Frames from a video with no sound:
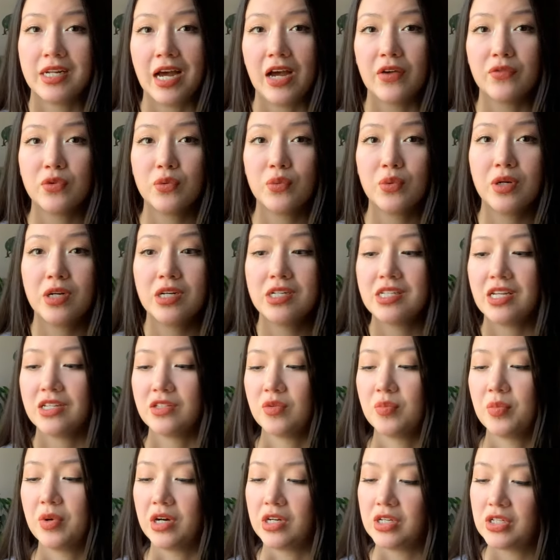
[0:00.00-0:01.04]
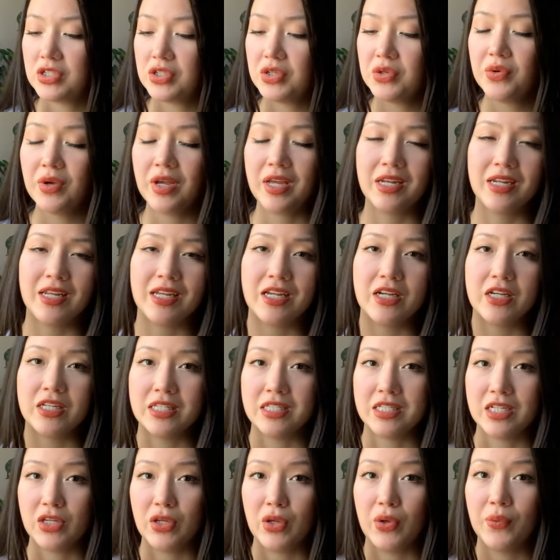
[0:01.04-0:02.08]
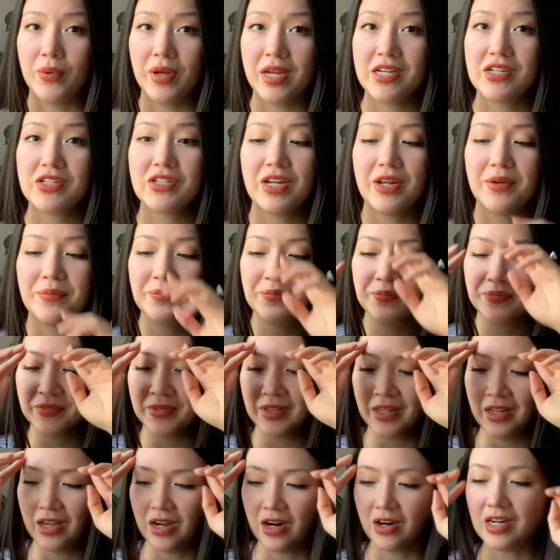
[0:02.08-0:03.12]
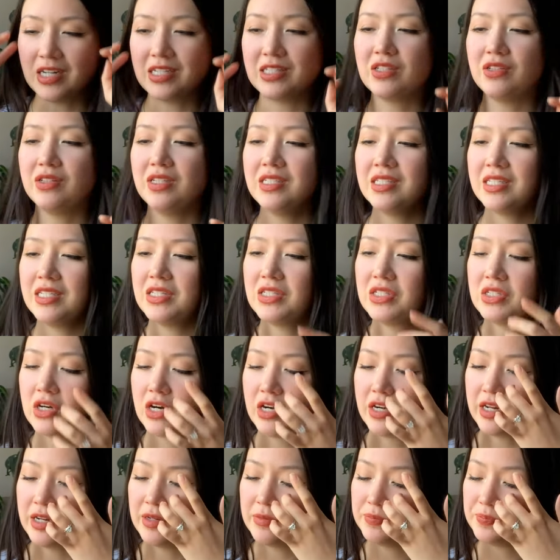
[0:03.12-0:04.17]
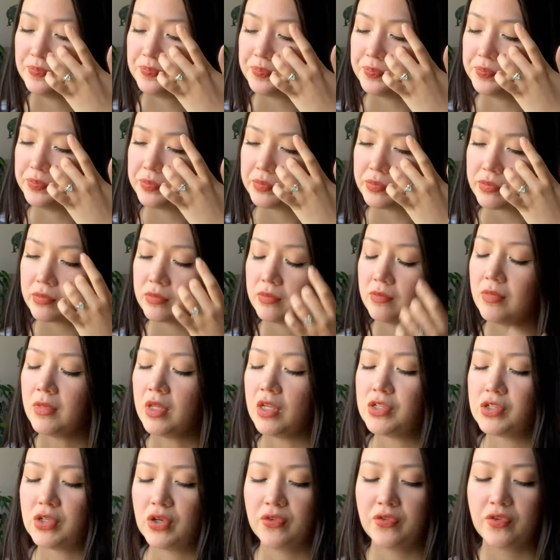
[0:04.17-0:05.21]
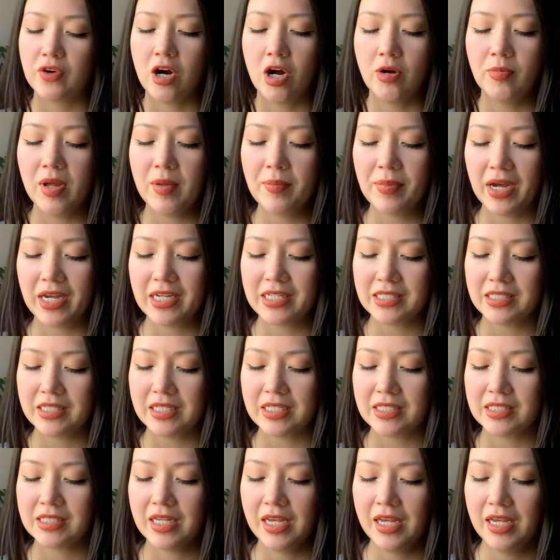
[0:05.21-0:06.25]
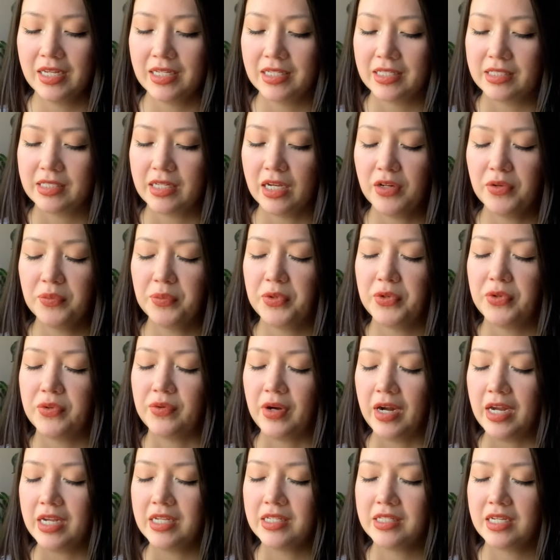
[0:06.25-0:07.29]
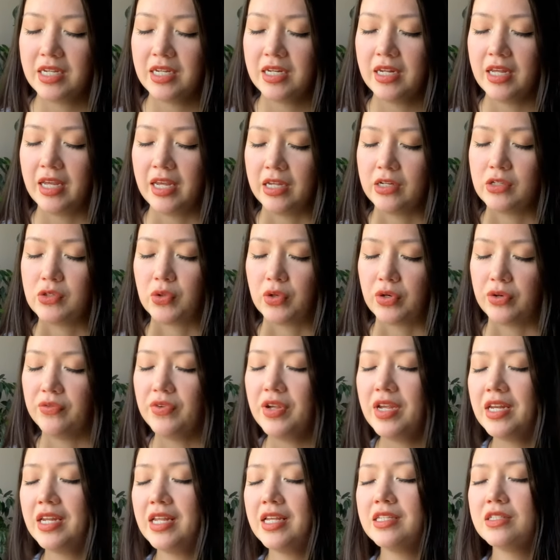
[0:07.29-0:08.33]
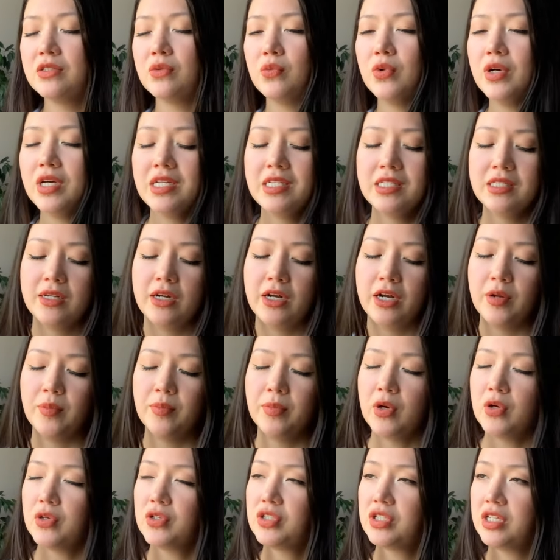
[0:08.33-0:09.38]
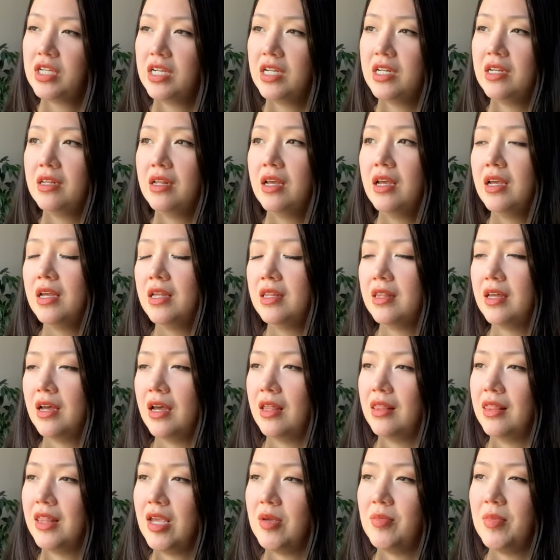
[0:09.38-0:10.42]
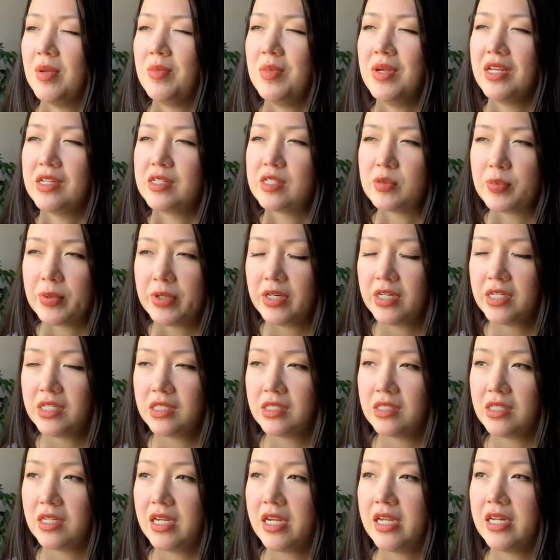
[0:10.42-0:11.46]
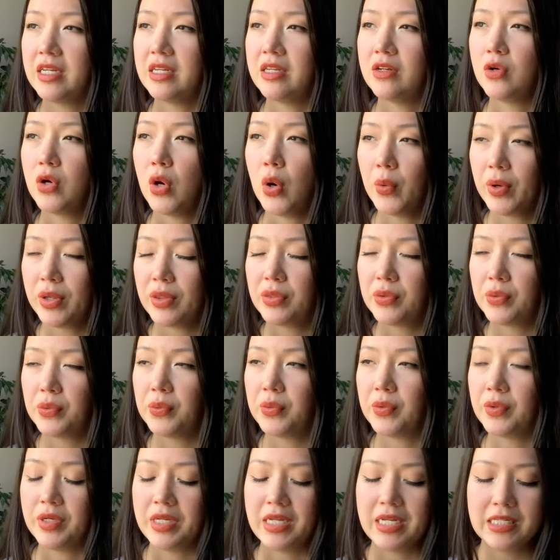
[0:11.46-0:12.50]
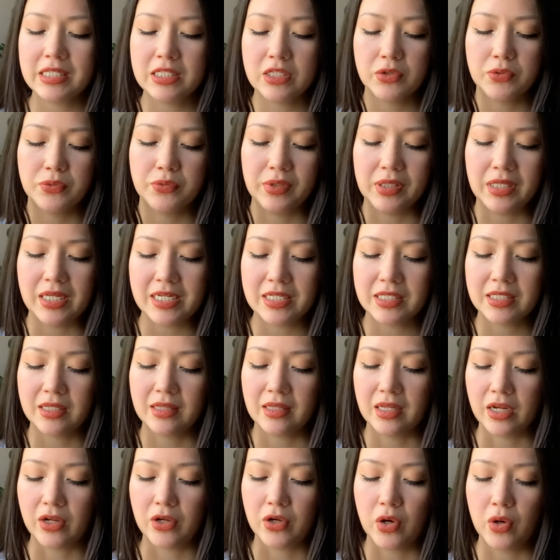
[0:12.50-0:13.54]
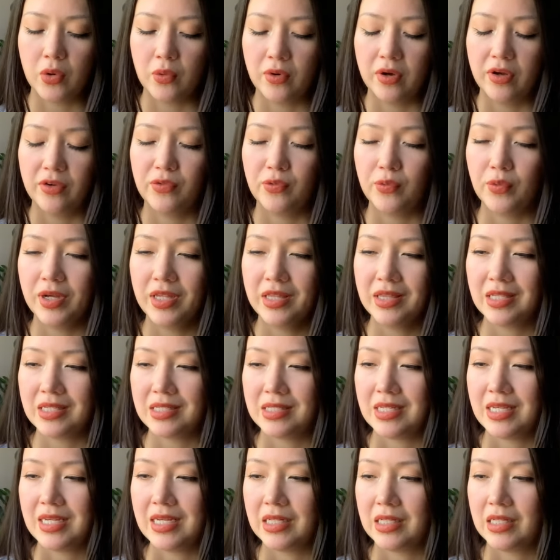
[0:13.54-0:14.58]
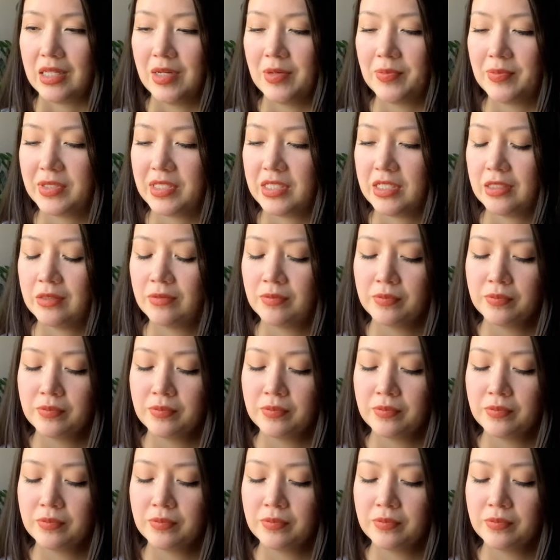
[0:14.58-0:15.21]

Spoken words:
afterwards as a part two and a continuation. All right, so let's get started. So for all my Pisces, Sun, Moon, Rising, and or Venus, what is their emotion that they may be experiencing, going through, or need to release and let go of with this eclipse?